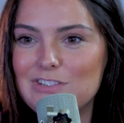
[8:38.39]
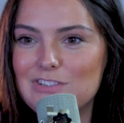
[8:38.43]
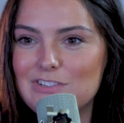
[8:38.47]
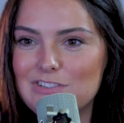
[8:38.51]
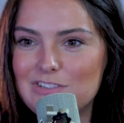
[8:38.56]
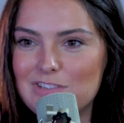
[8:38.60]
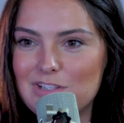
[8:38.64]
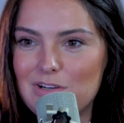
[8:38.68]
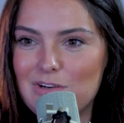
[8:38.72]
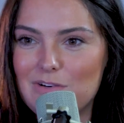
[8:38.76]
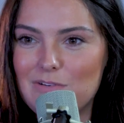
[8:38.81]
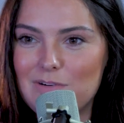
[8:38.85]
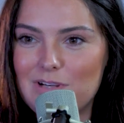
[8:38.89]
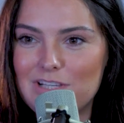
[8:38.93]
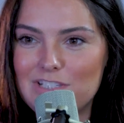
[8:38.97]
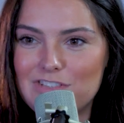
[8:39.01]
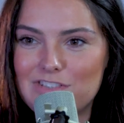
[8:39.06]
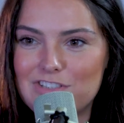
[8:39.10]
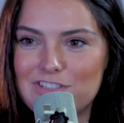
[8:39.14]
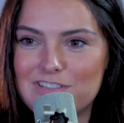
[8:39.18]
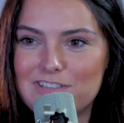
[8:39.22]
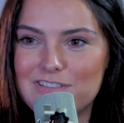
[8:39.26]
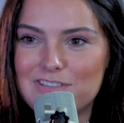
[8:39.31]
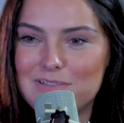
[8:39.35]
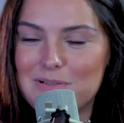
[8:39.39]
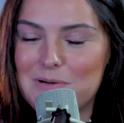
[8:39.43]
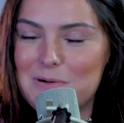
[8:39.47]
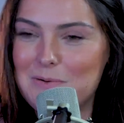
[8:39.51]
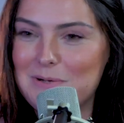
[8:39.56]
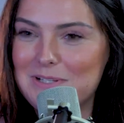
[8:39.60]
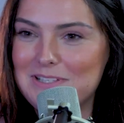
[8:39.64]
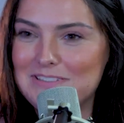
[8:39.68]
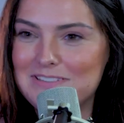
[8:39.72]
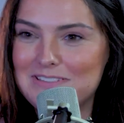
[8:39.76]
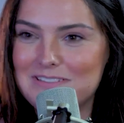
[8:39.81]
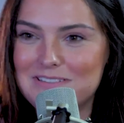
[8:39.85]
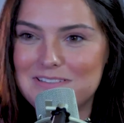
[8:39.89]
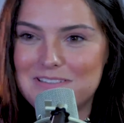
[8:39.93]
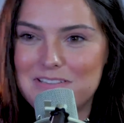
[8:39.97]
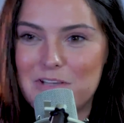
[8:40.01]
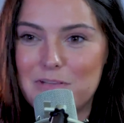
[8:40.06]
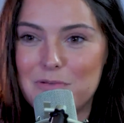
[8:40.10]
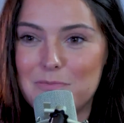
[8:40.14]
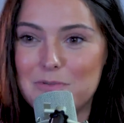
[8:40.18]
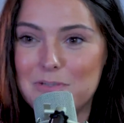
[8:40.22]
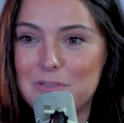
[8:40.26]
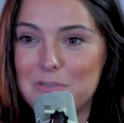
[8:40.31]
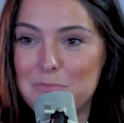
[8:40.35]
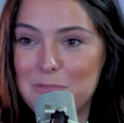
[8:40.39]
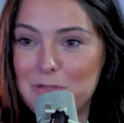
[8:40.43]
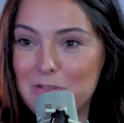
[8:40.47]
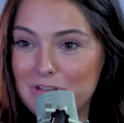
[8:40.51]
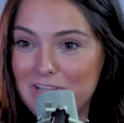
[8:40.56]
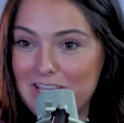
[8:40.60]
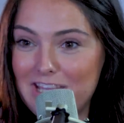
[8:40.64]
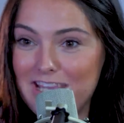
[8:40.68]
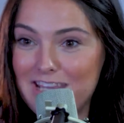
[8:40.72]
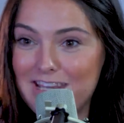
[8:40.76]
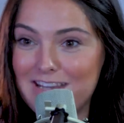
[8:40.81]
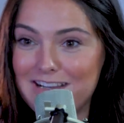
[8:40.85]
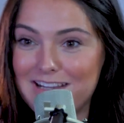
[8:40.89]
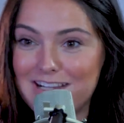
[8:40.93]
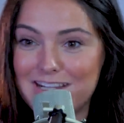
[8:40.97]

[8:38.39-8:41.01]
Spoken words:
So I just always tell them to communicate.